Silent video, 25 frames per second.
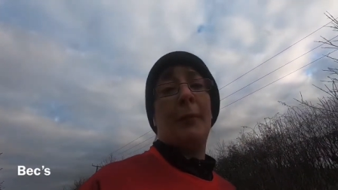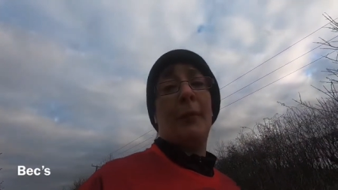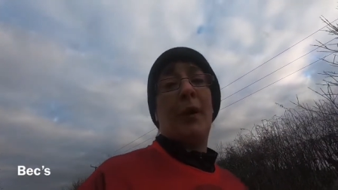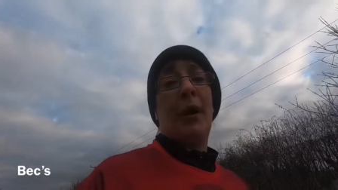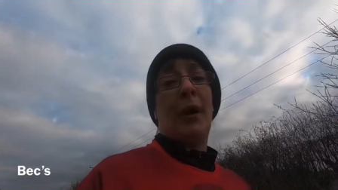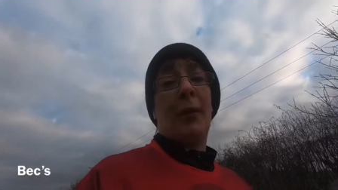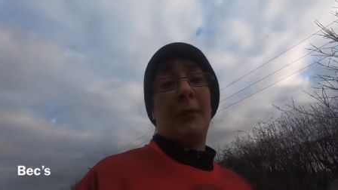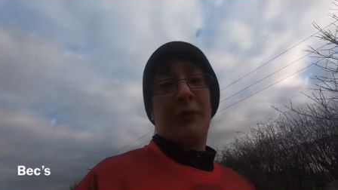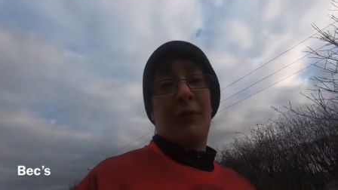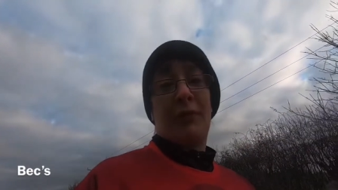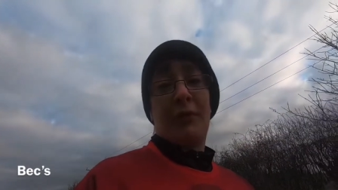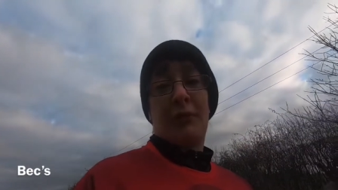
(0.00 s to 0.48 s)

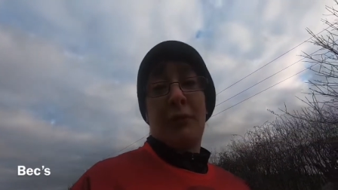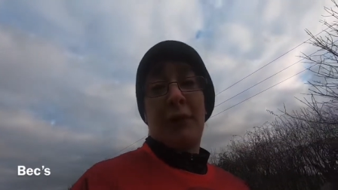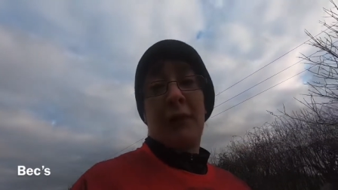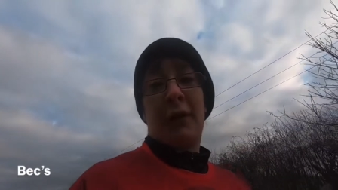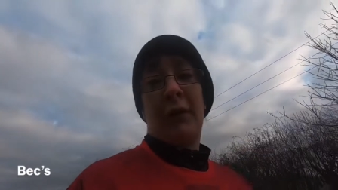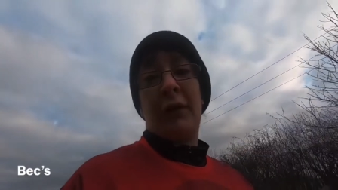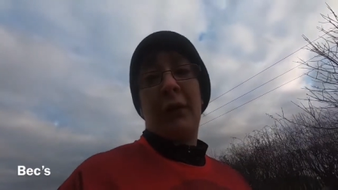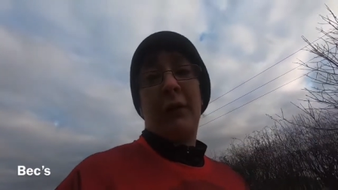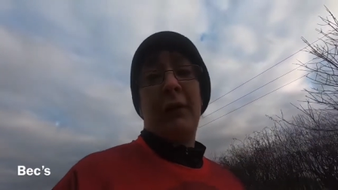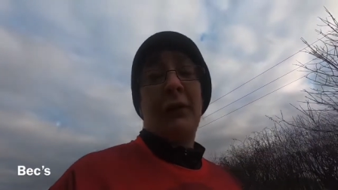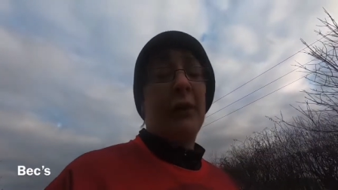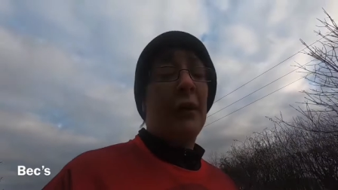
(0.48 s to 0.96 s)
I'm
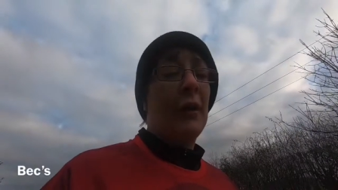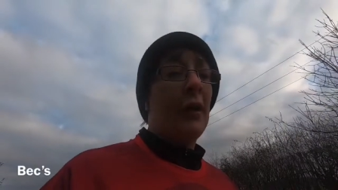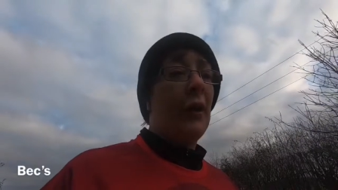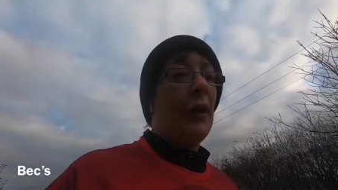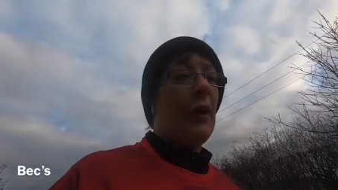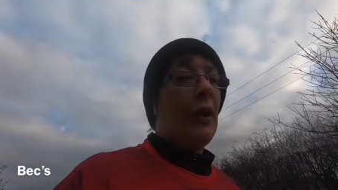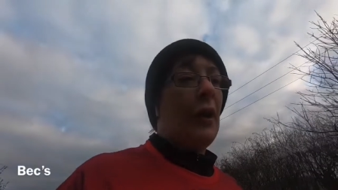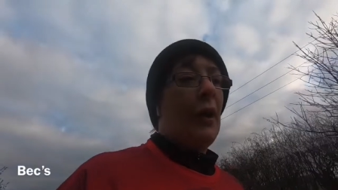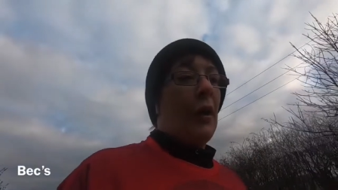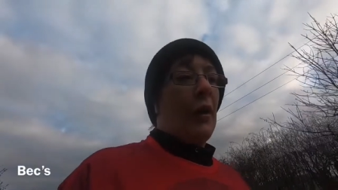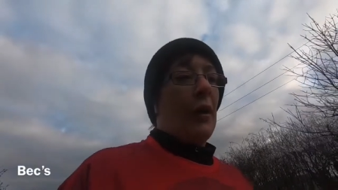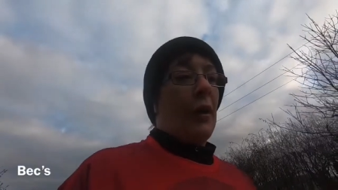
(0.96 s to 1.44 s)
struggling
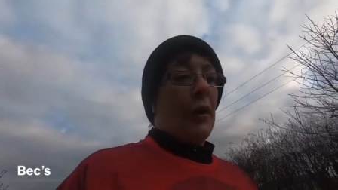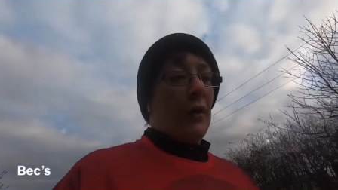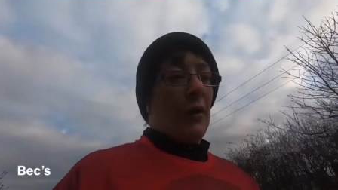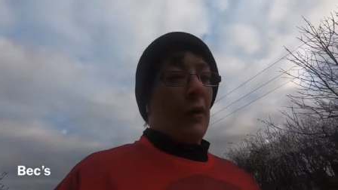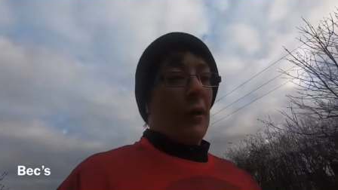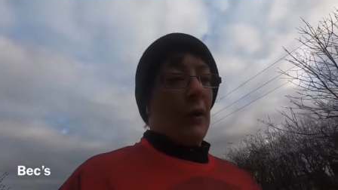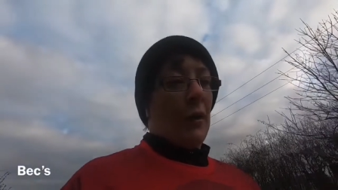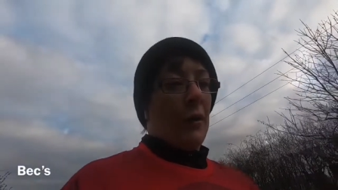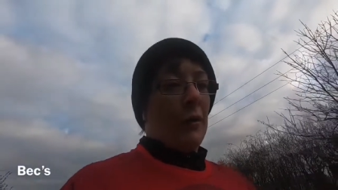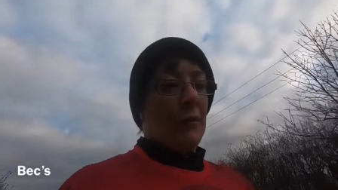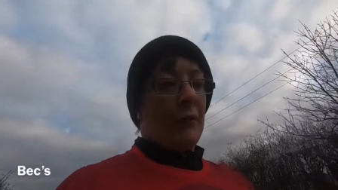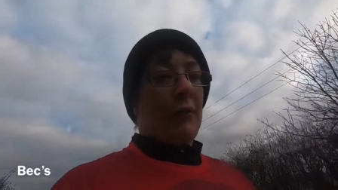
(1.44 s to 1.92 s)

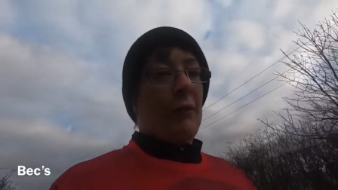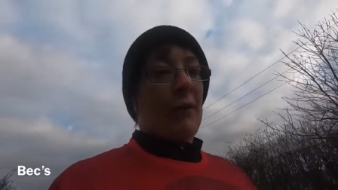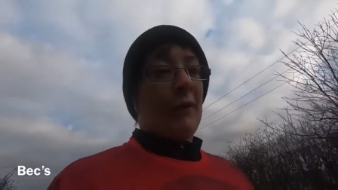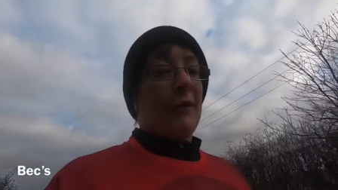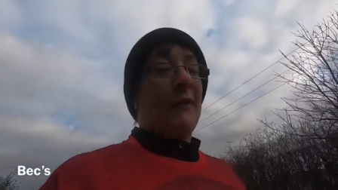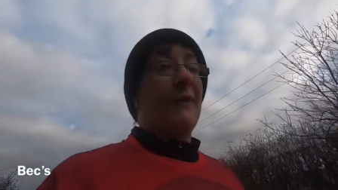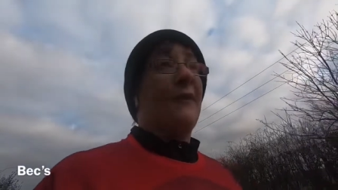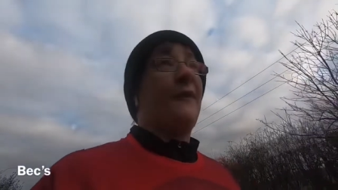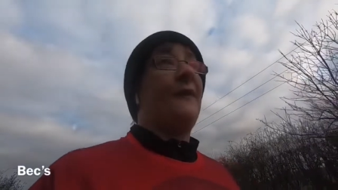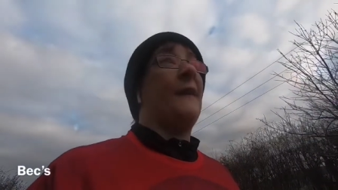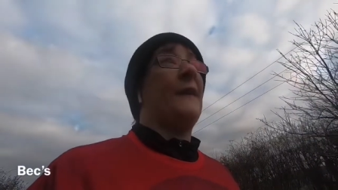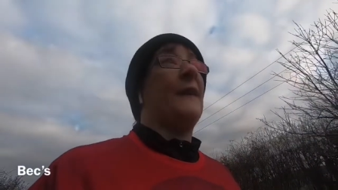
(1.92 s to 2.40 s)
uh, trying
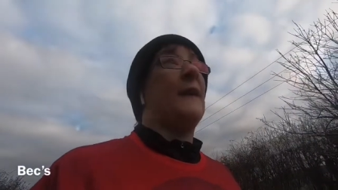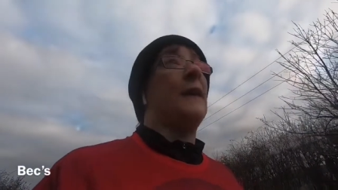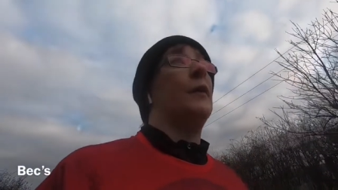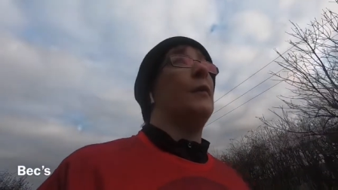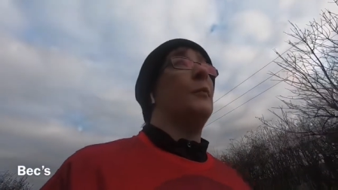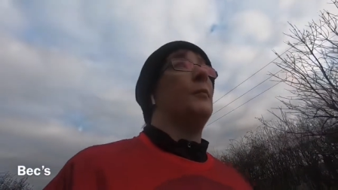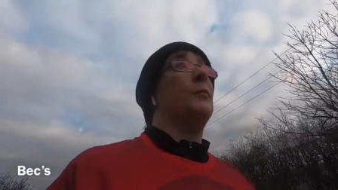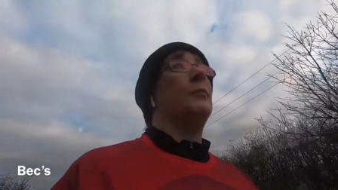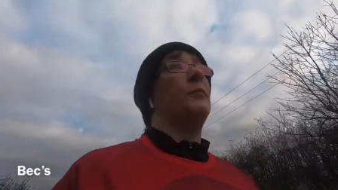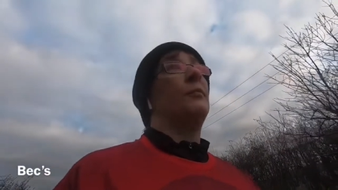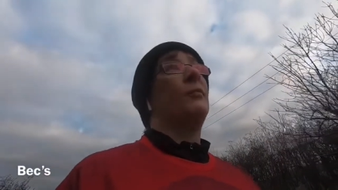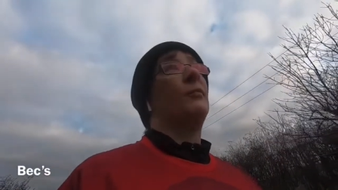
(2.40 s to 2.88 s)
to
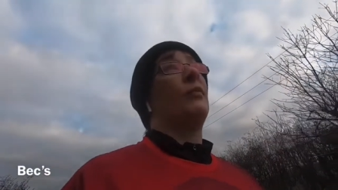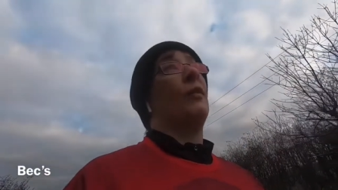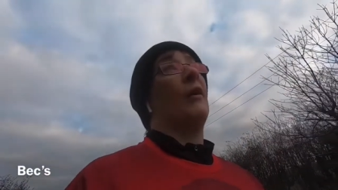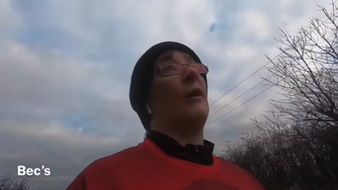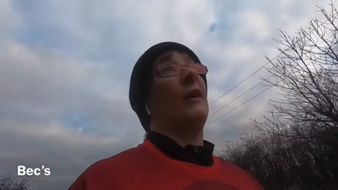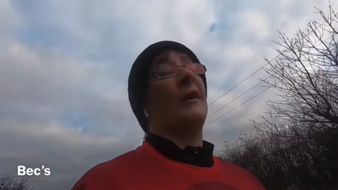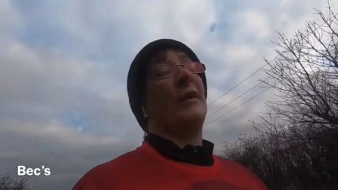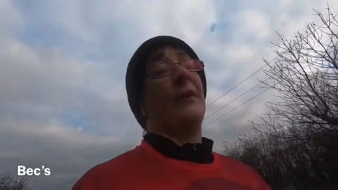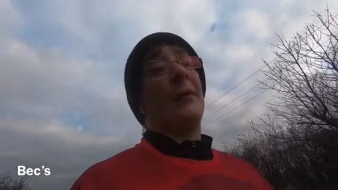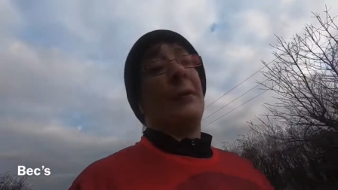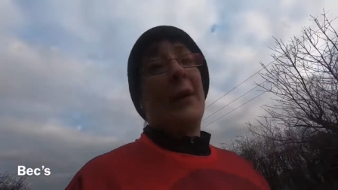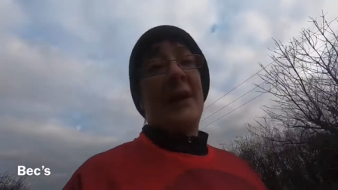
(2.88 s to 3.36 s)
film,
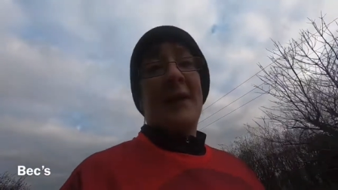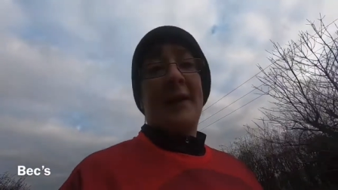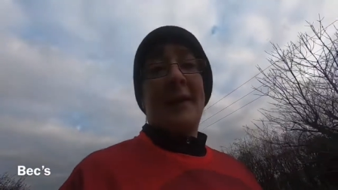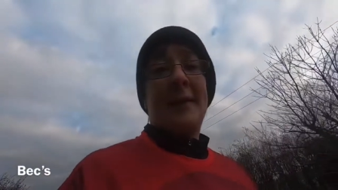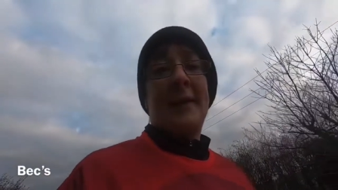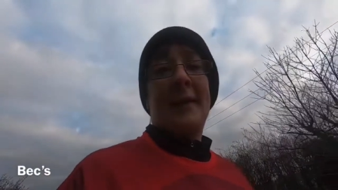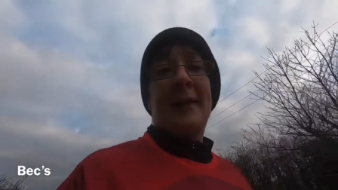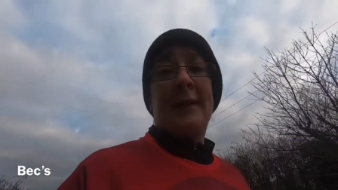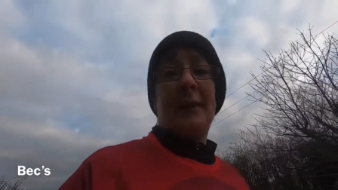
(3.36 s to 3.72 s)
trying to edit,